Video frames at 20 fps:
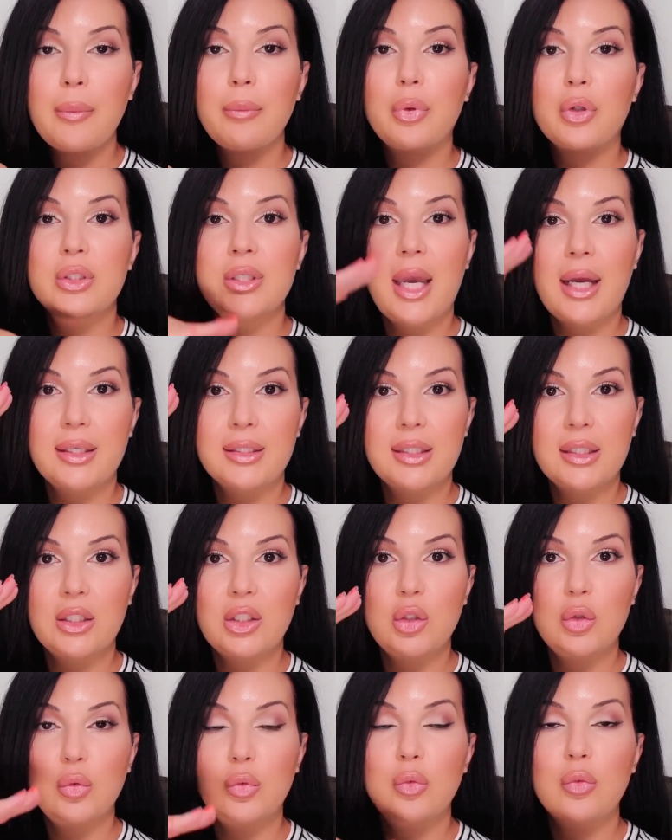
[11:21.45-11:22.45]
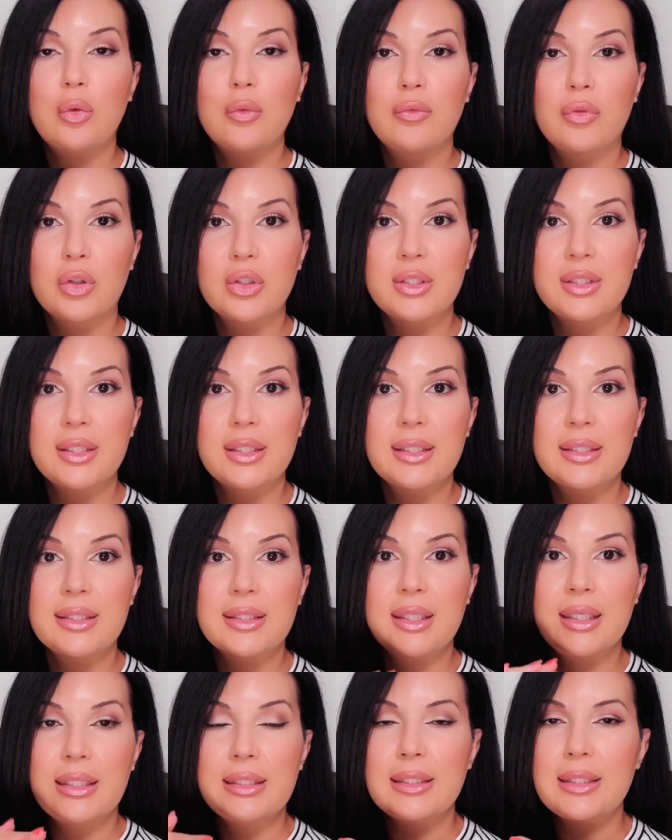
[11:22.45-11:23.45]
protecting you
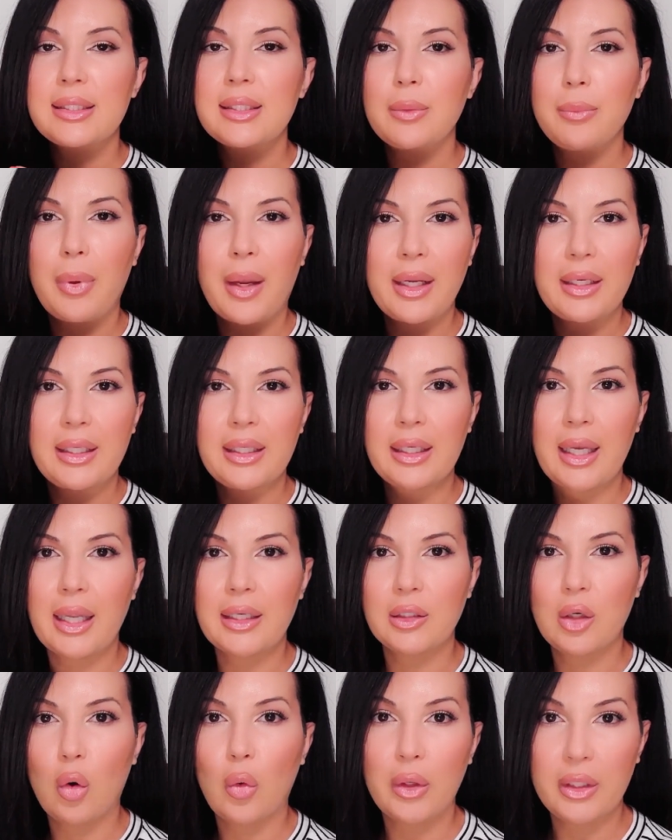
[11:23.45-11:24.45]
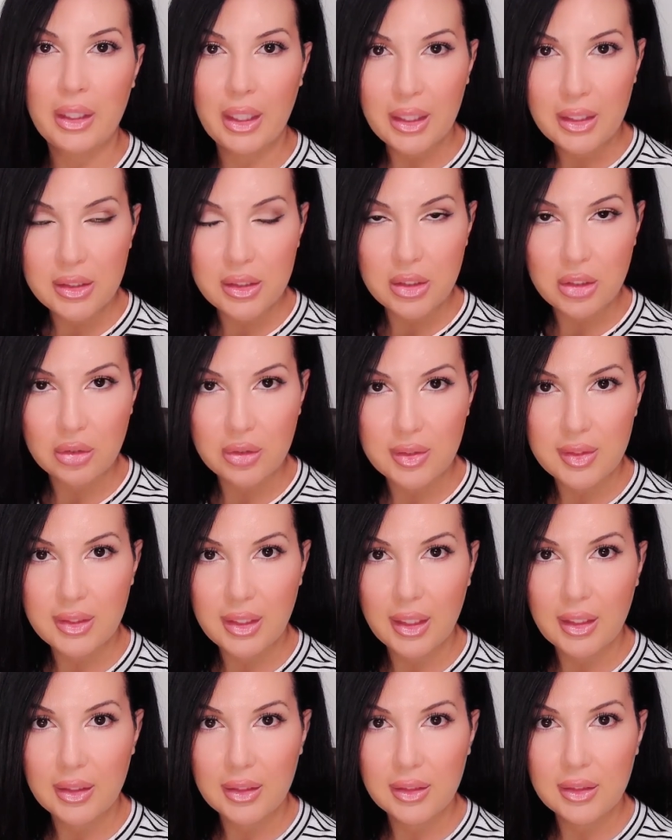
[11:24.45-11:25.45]
versus it dissipating and going into your
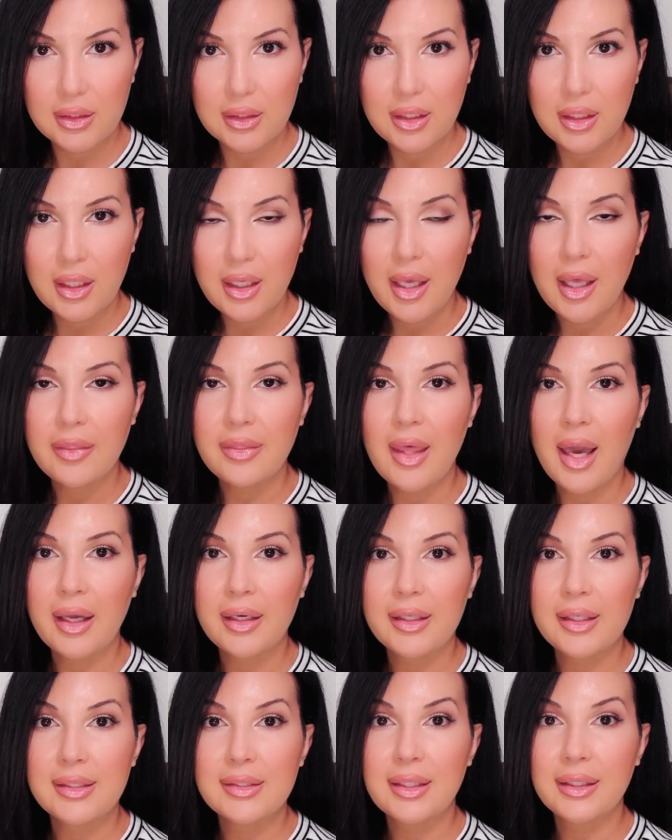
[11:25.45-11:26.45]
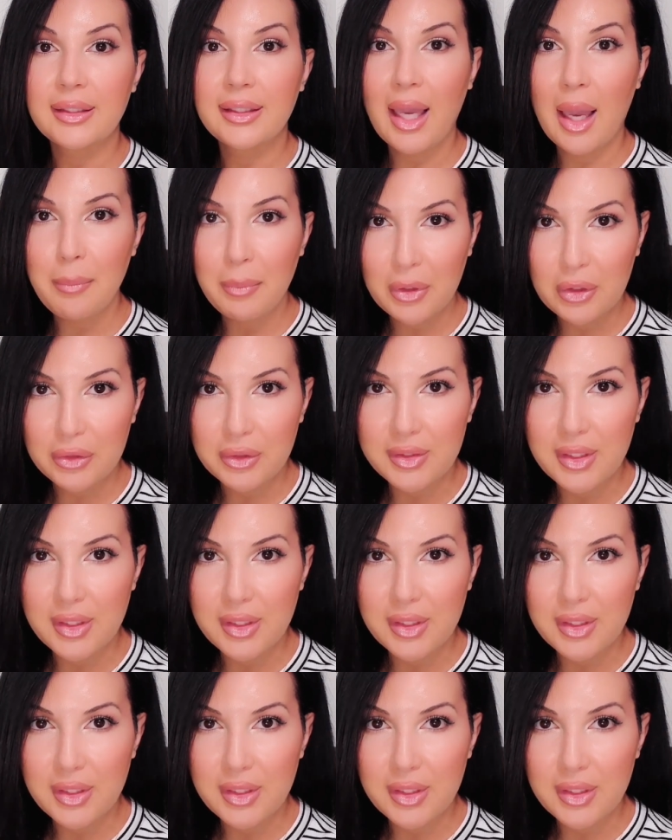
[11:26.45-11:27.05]
skin. That is a chemical